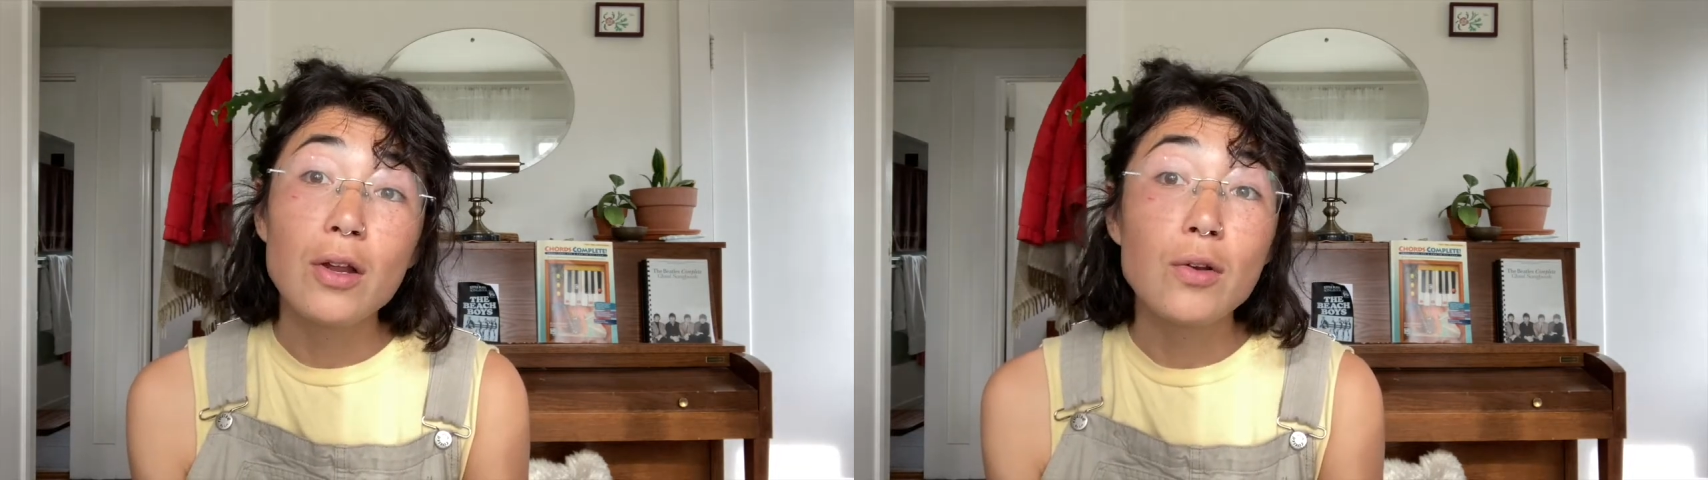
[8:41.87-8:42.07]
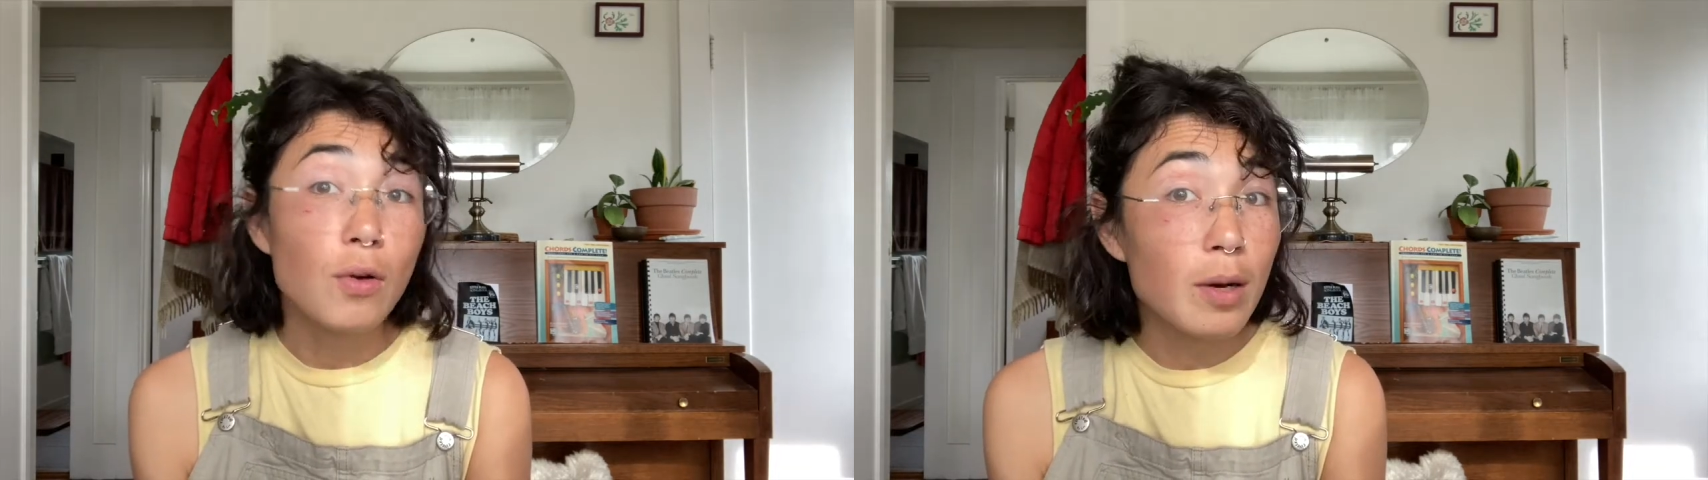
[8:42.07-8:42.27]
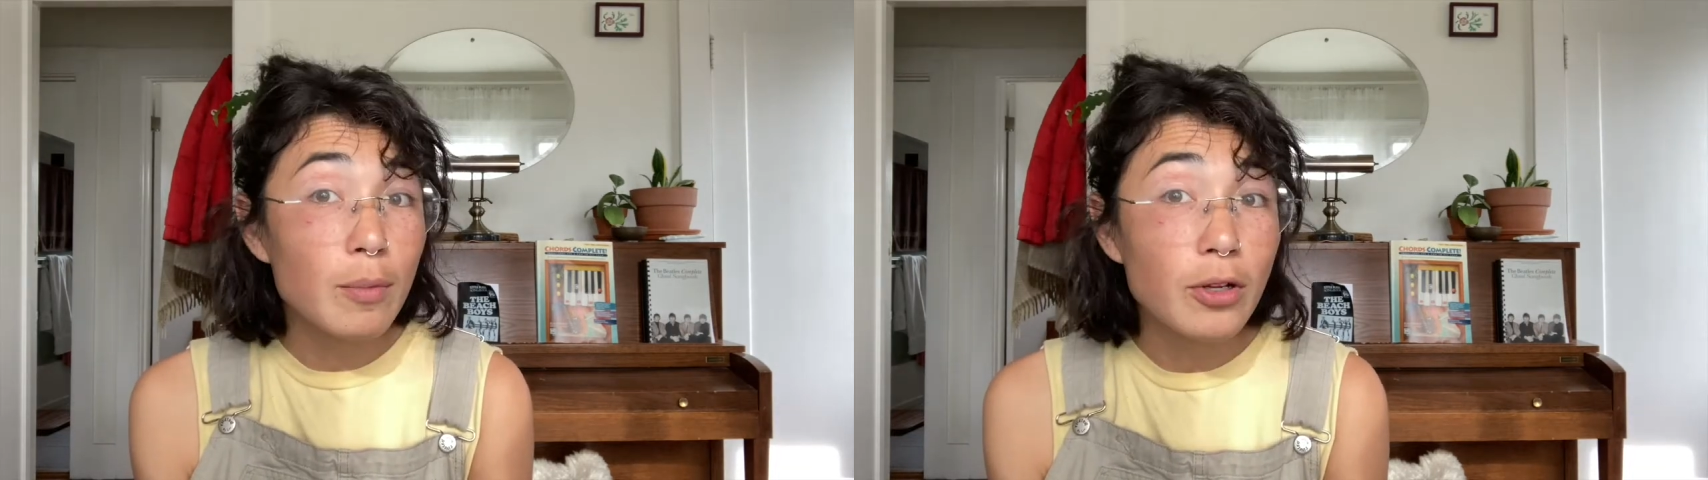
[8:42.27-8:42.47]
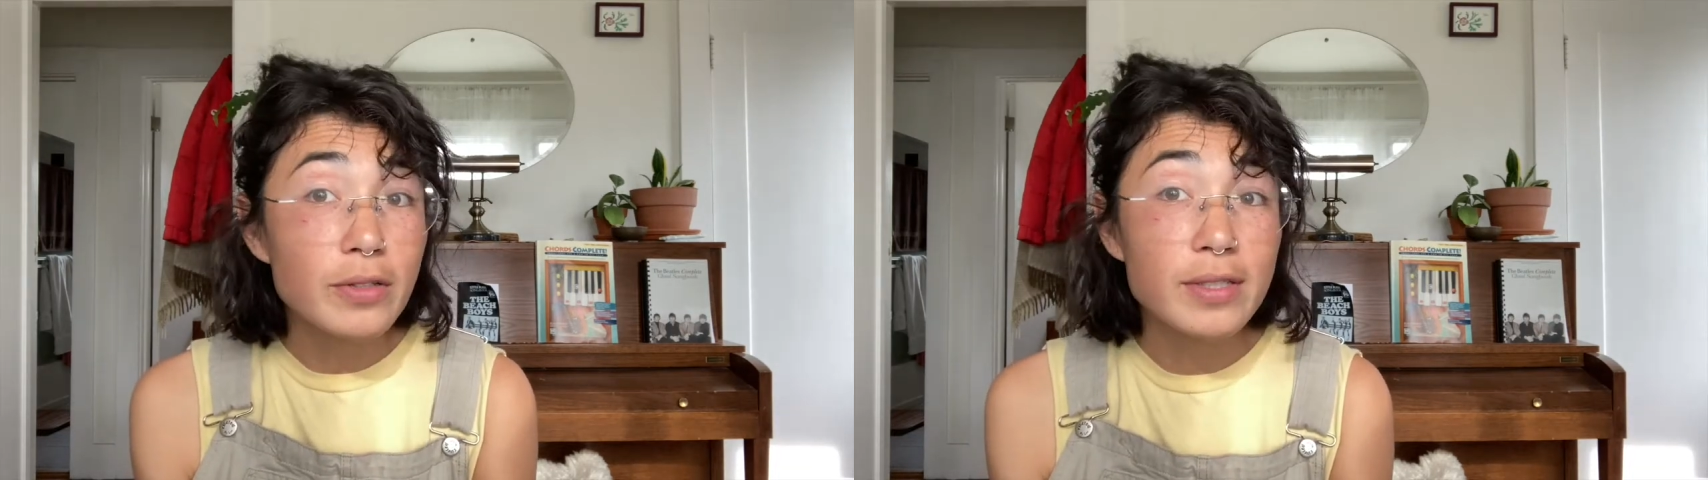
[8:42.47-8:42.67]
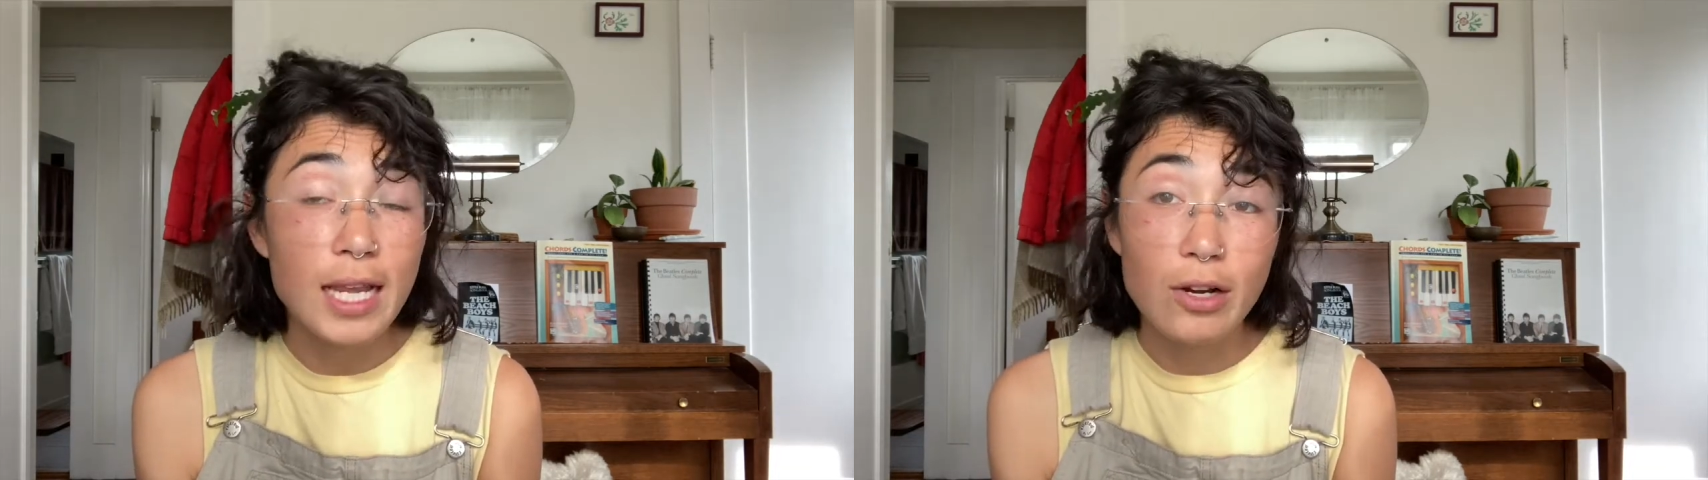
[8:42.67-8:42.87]
normal
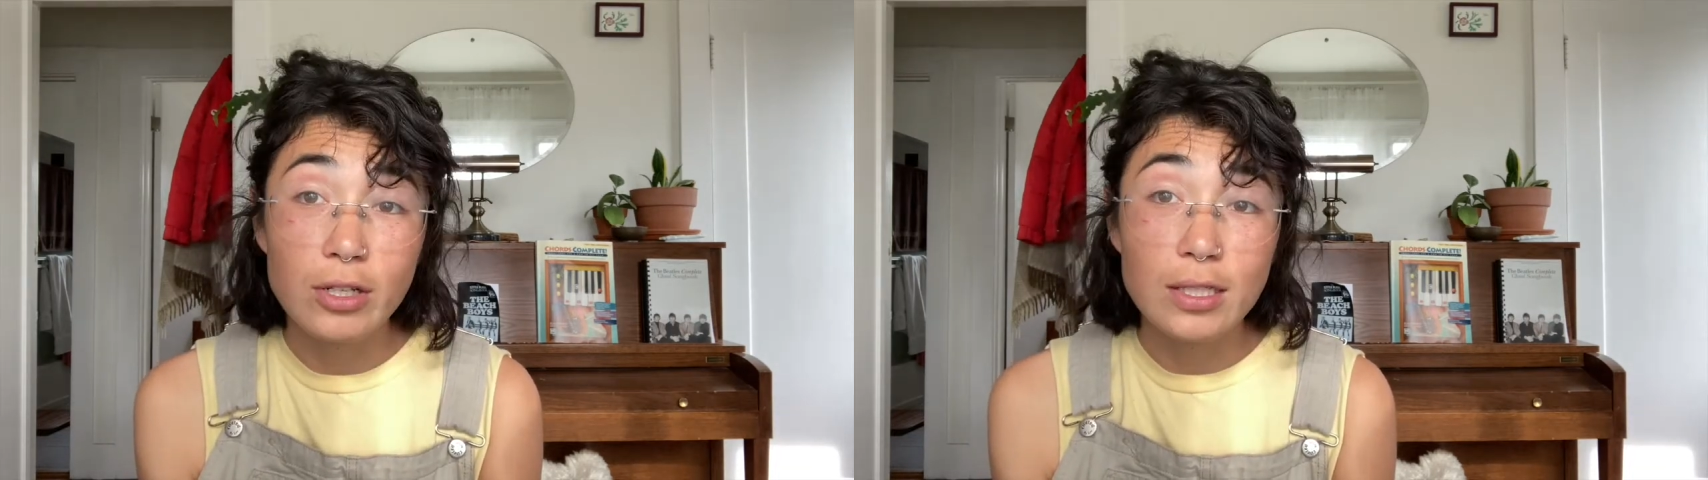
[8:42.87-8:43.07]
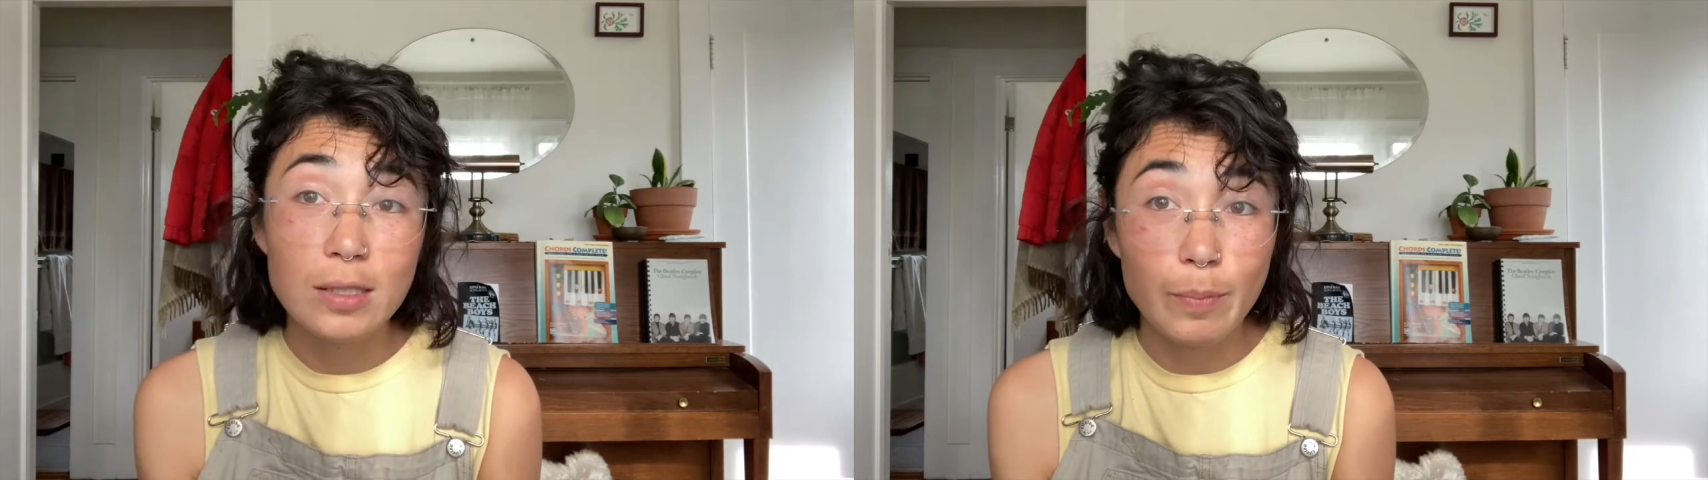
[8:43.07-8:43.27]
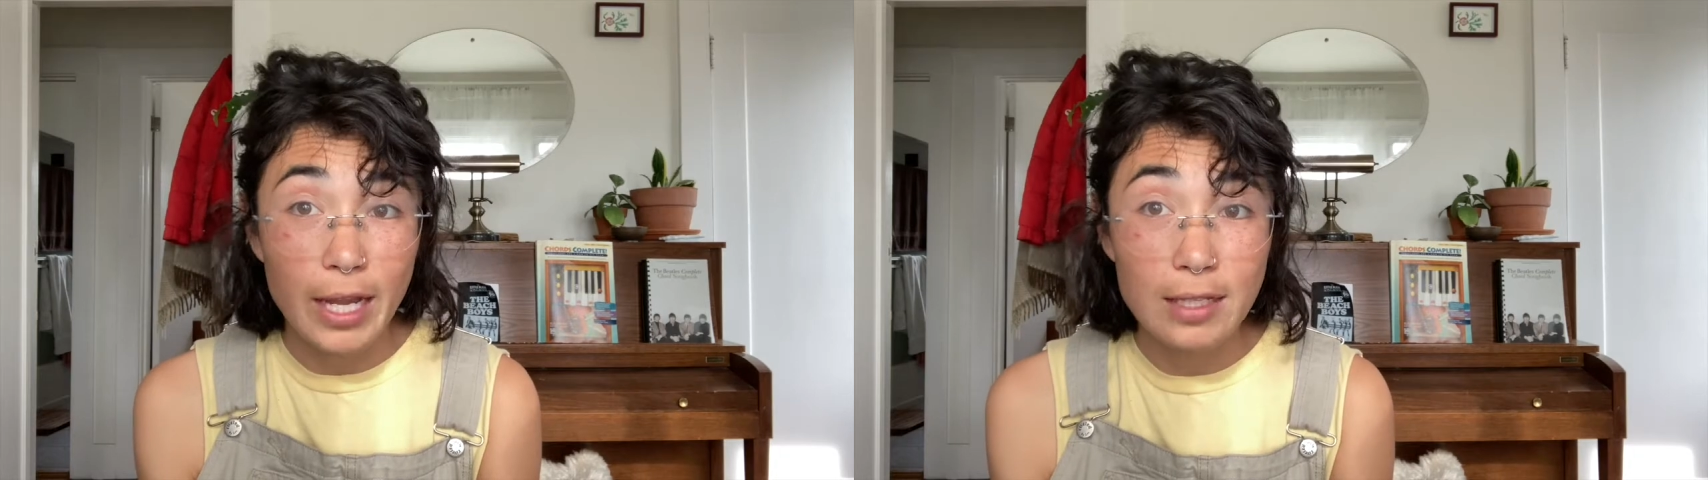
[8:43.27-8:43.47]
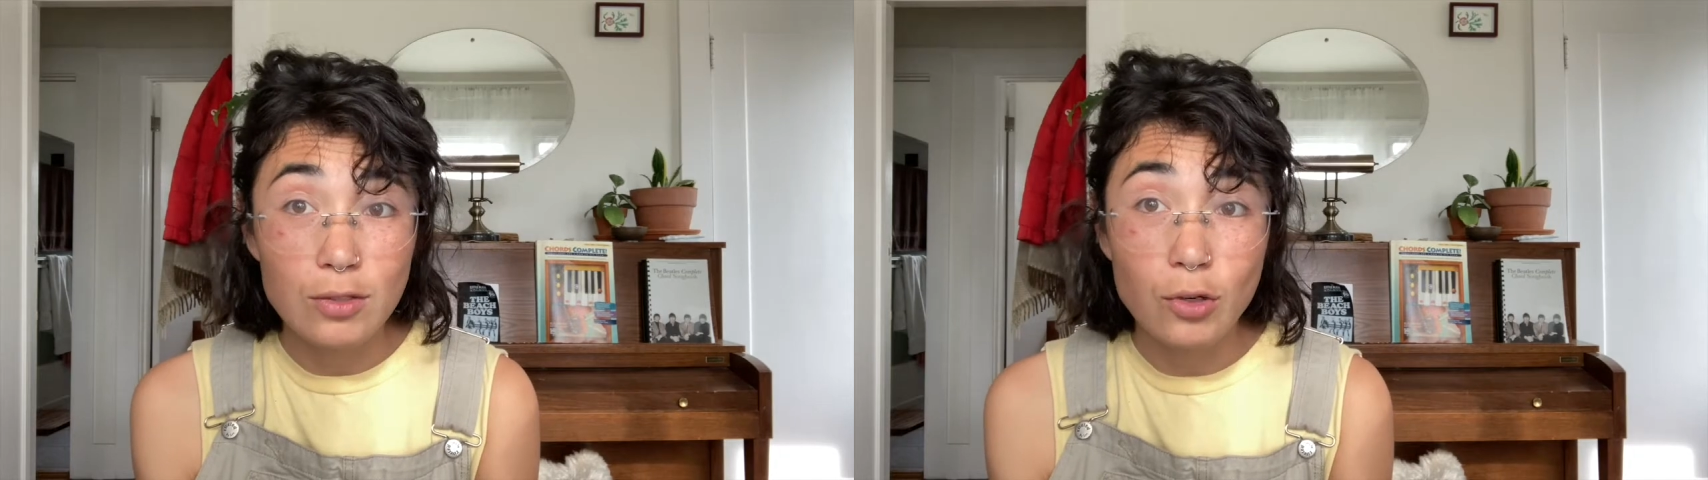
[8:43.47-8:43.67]
sacred space